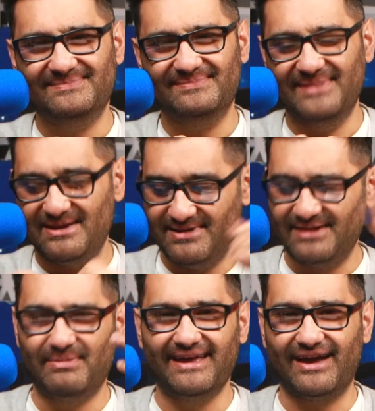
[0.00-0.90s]
Maybe. It
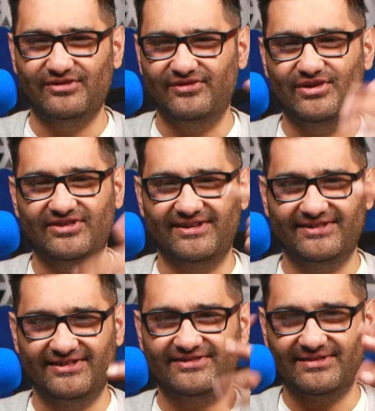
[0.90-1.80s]
might get confusing because
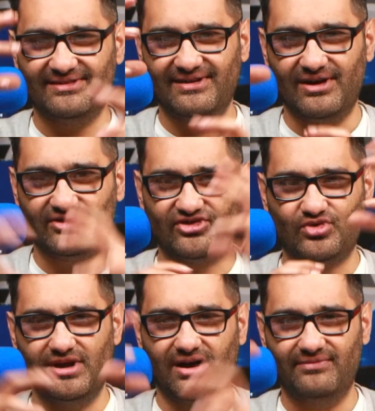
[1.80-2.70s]
it's a
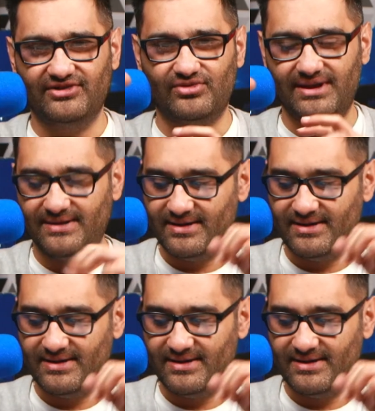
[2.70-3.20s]
screen of a screen.